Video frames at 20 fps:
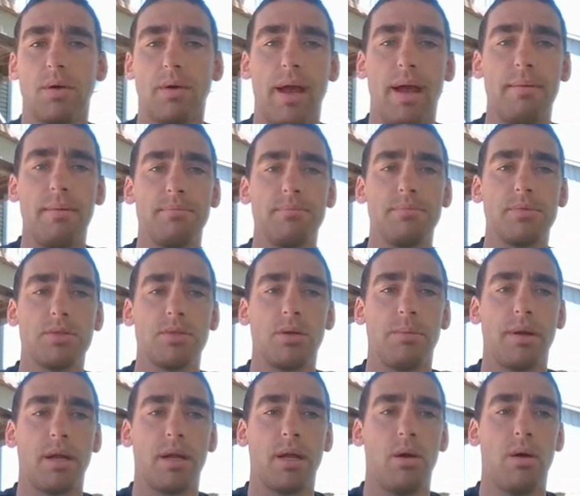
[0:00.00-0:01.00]
Okay, so
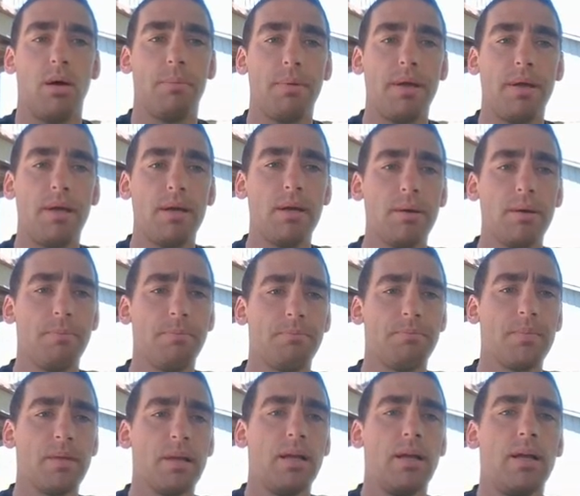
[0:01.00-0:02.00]
I'm going to go up here,
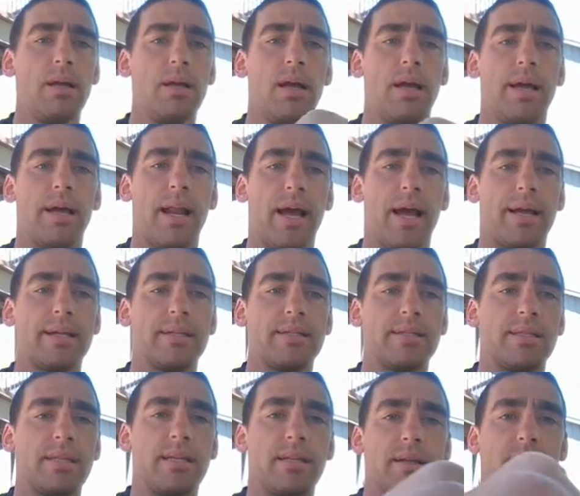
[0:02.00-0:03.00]
and I can
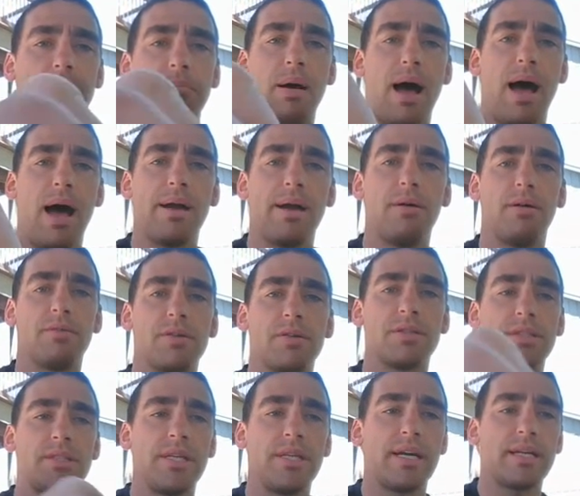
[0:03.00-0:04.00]
see that pi over
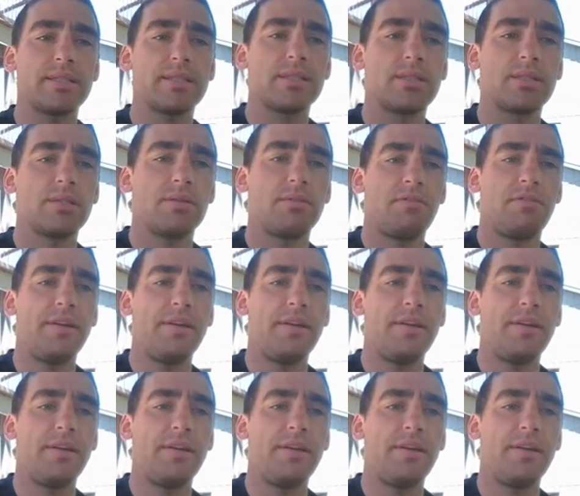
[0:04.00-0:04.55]
6